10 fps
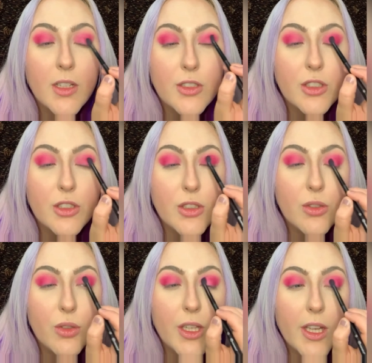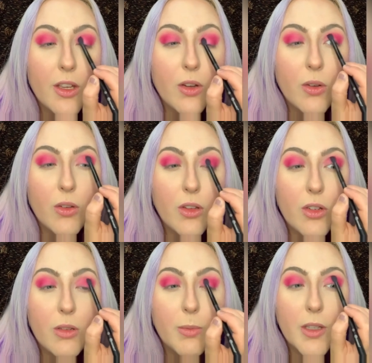Just so they go a
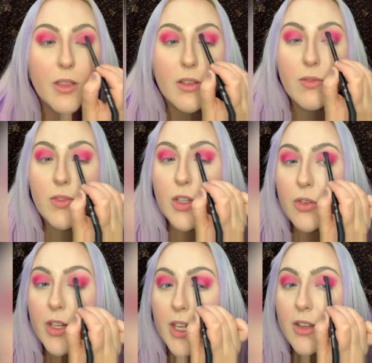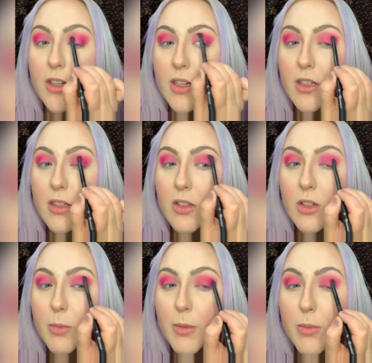little bit, flow together a little
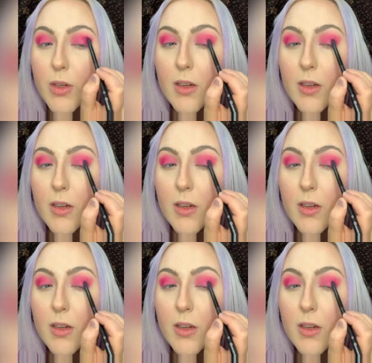bit more.